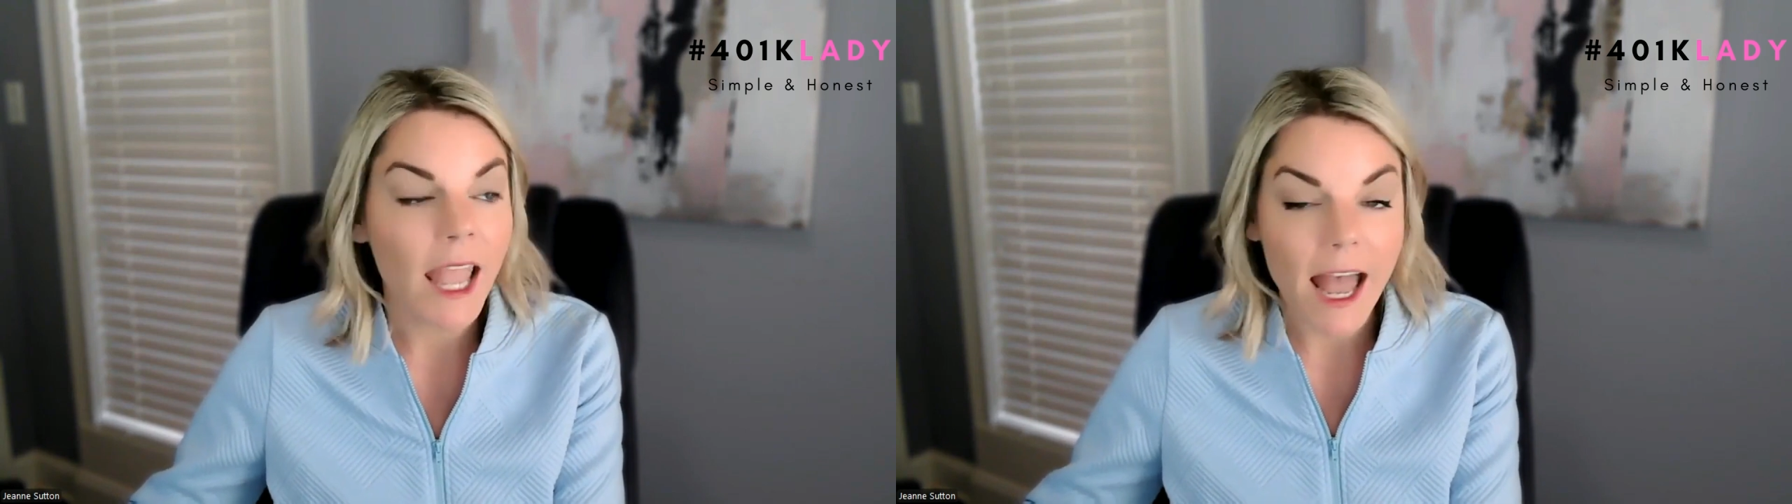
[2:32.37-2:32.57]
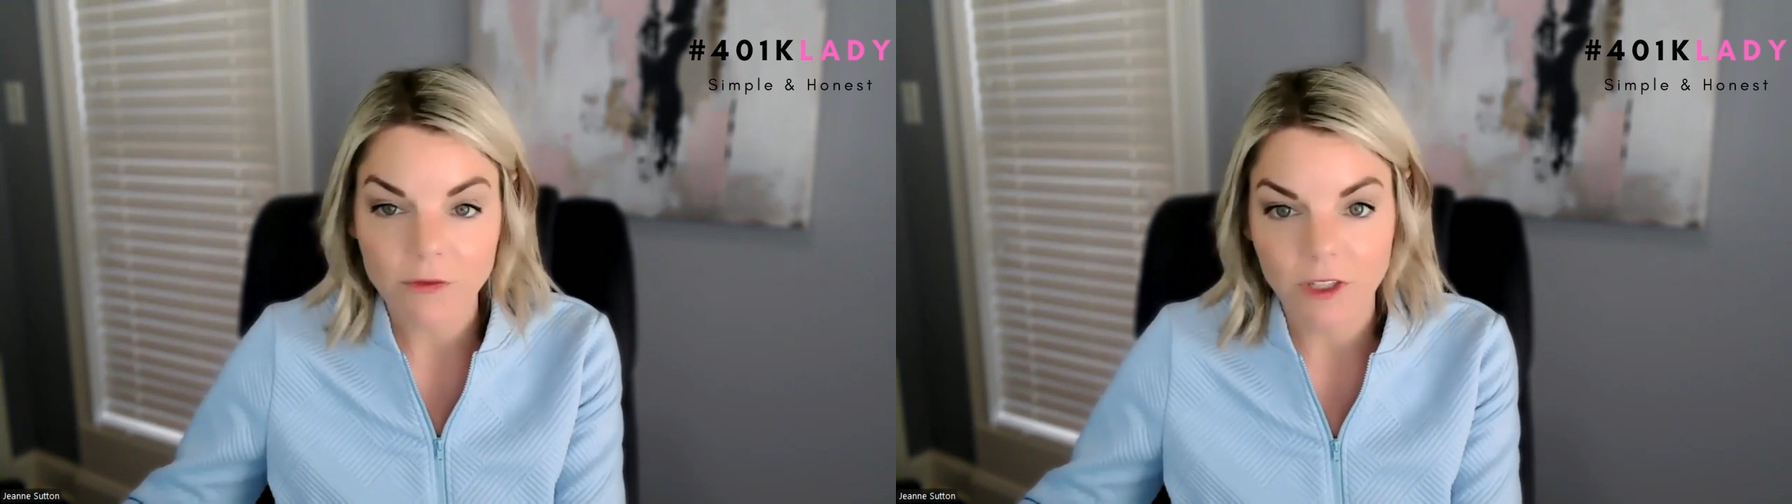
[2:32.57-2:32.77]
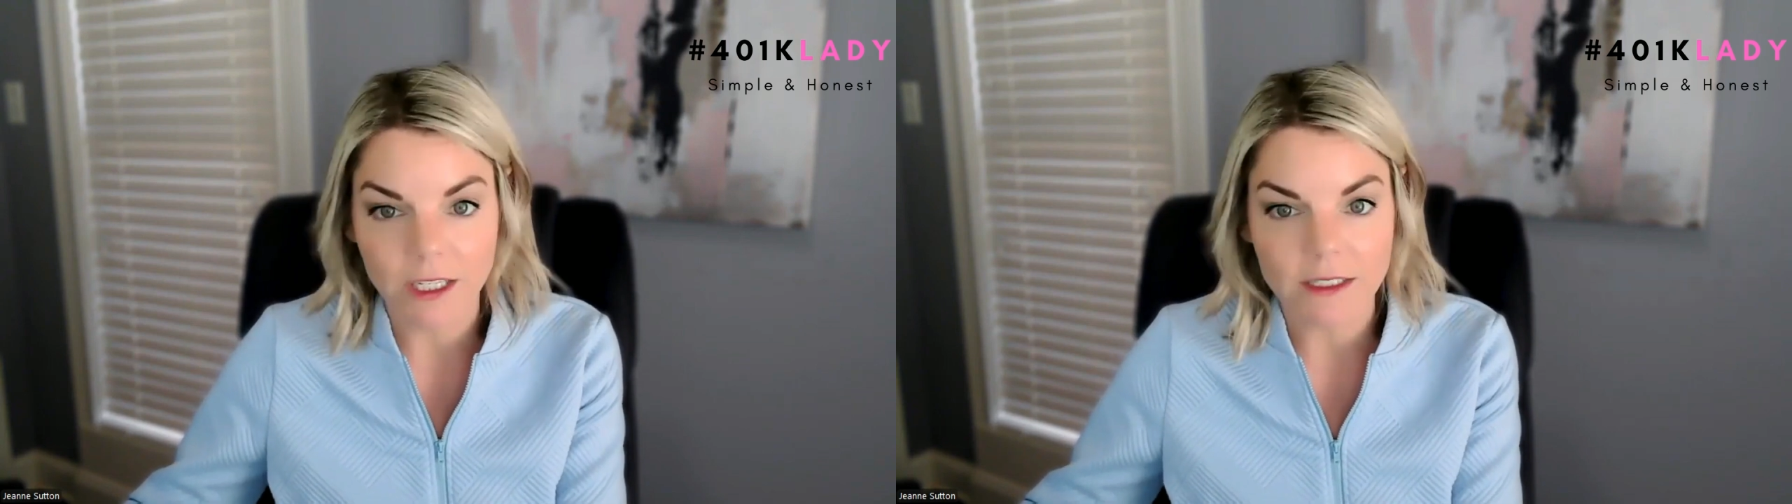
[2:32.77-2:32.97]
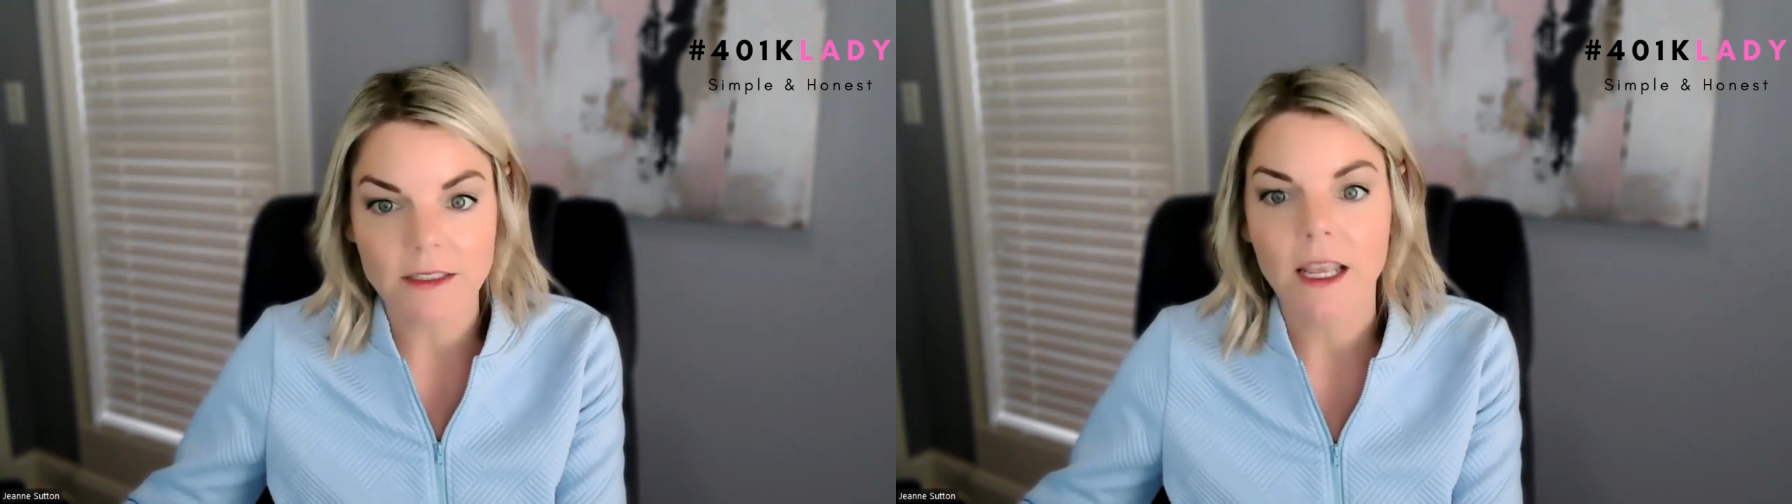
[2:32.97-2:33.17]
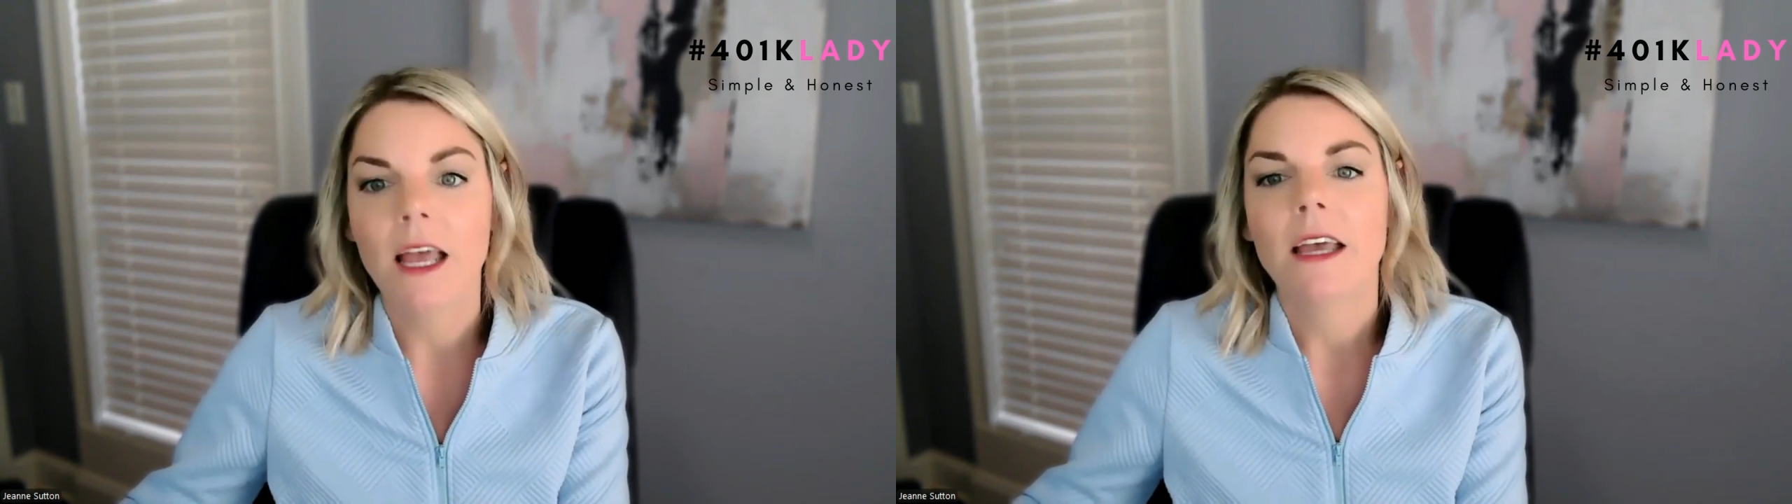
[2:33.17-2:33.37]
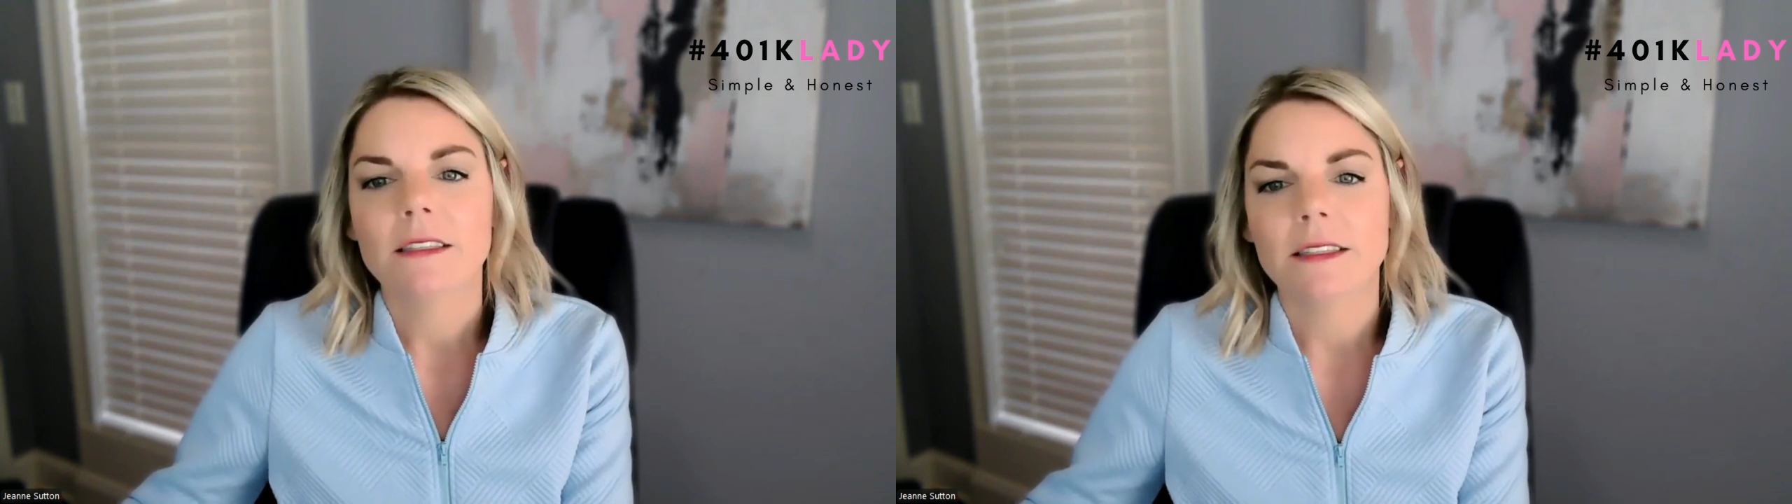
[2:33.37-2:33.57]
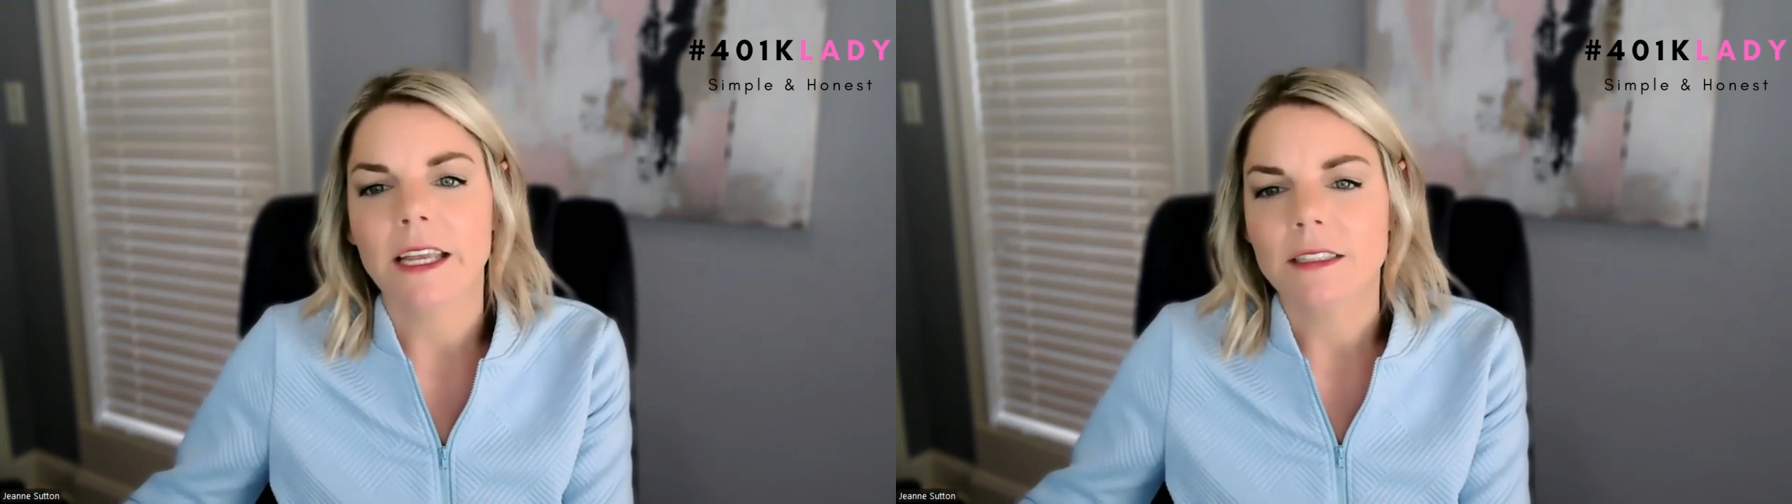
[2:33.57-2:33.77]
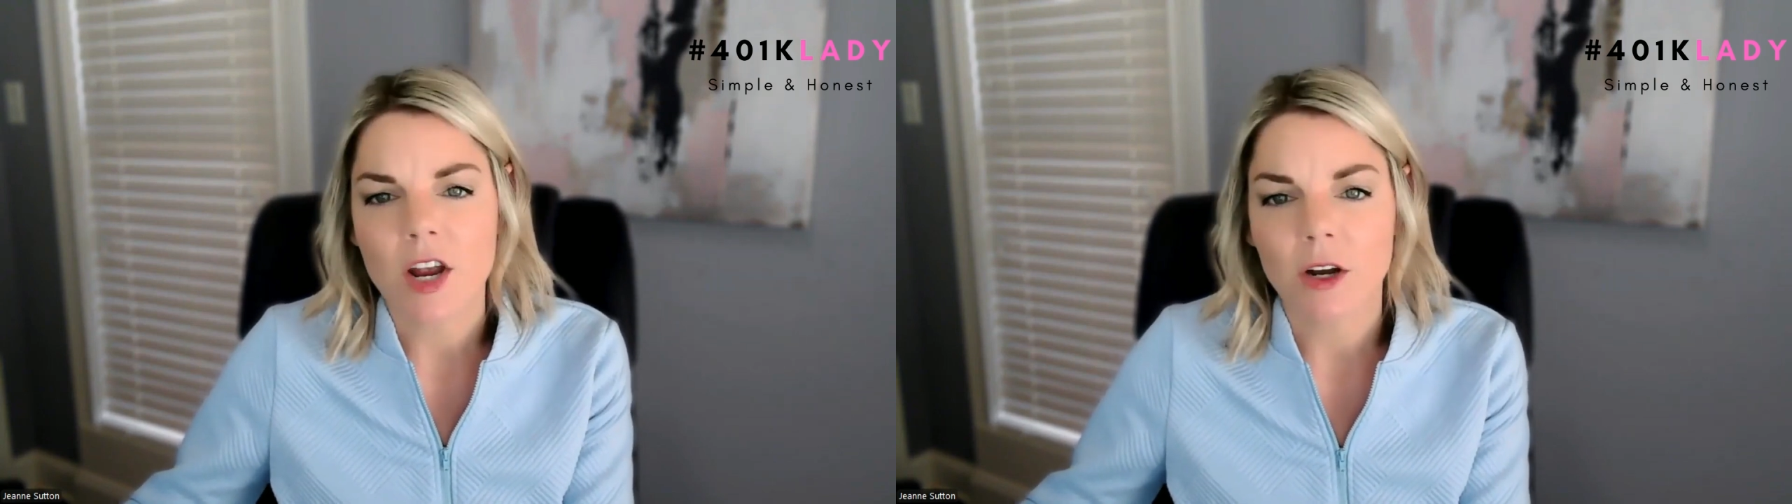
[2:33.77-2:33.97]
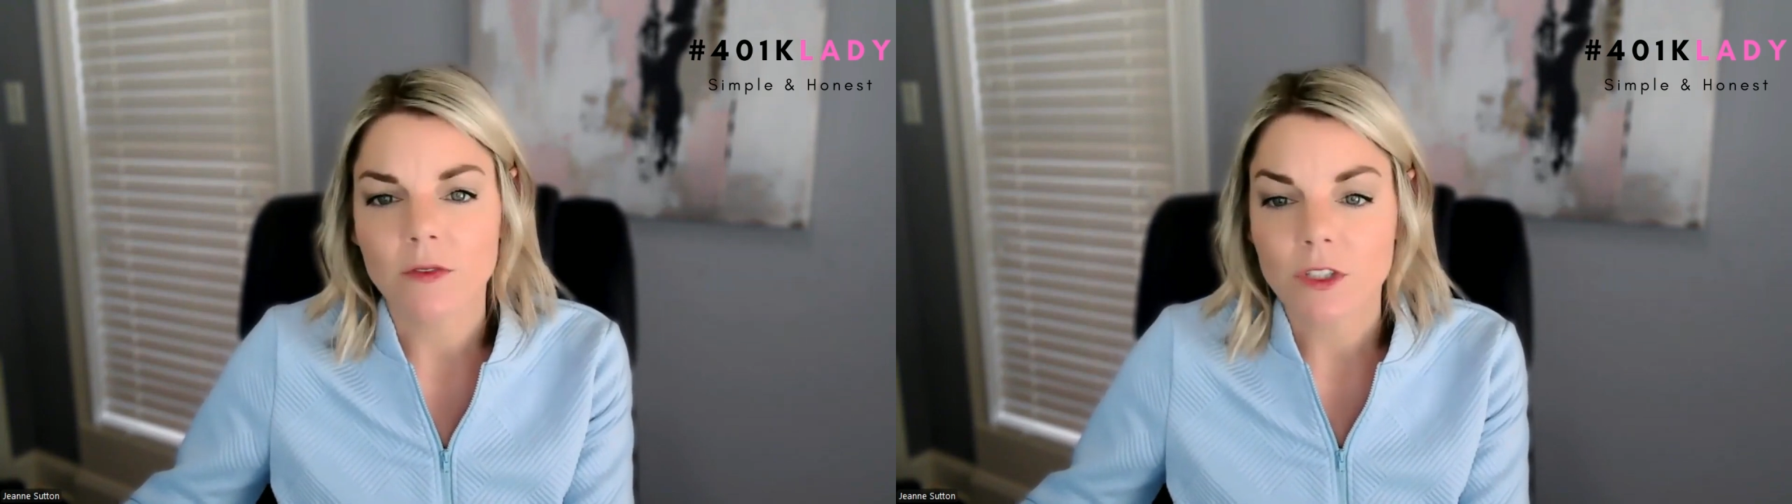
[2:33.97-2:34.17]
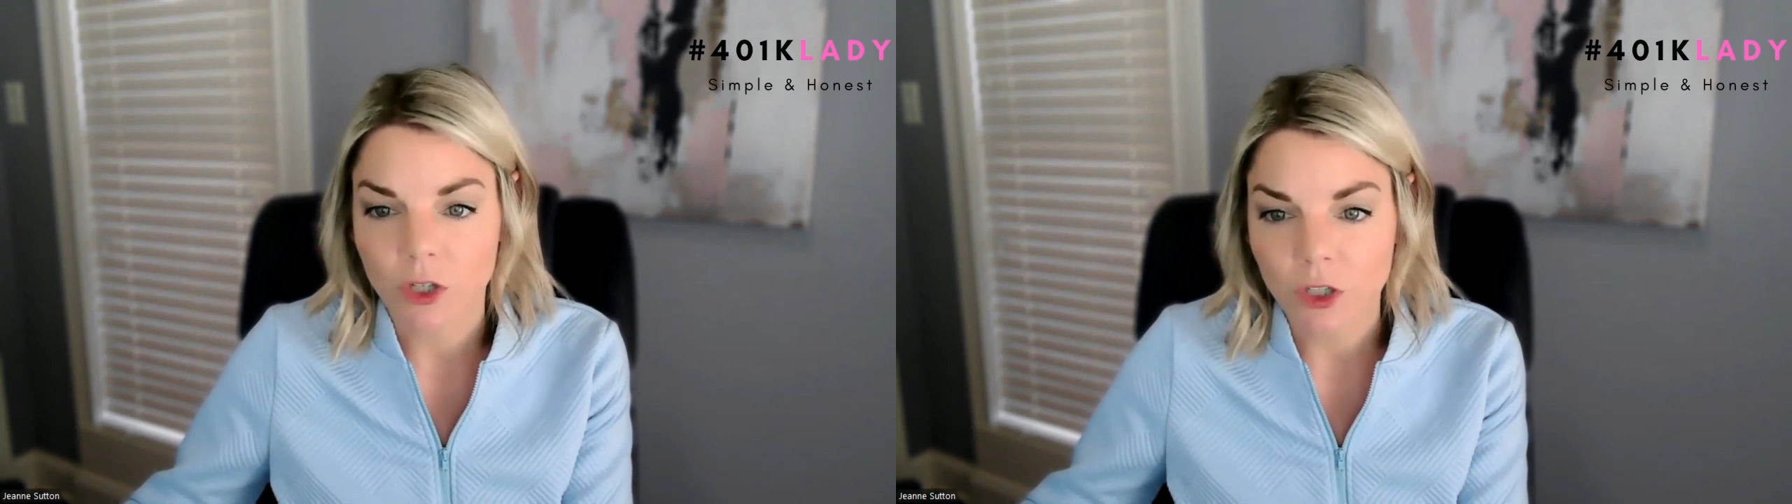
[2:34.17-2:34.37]
Advocates say
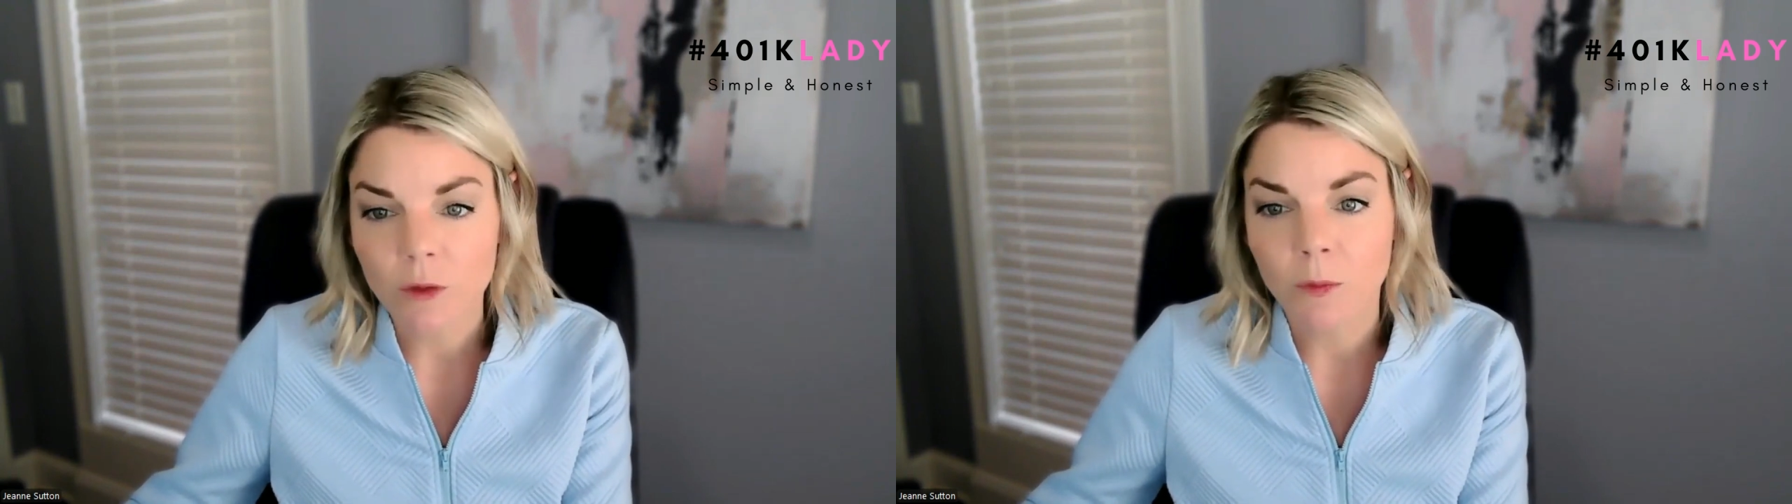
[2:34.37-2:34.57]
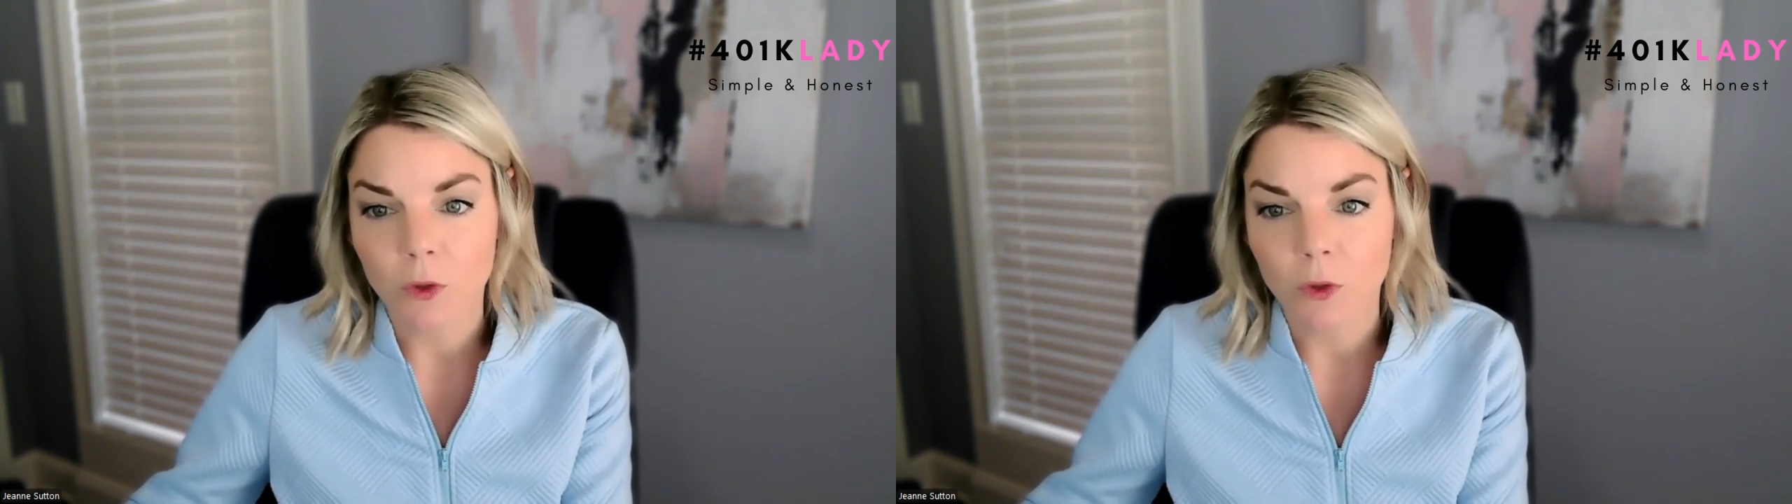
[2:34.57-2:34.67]
tariffs could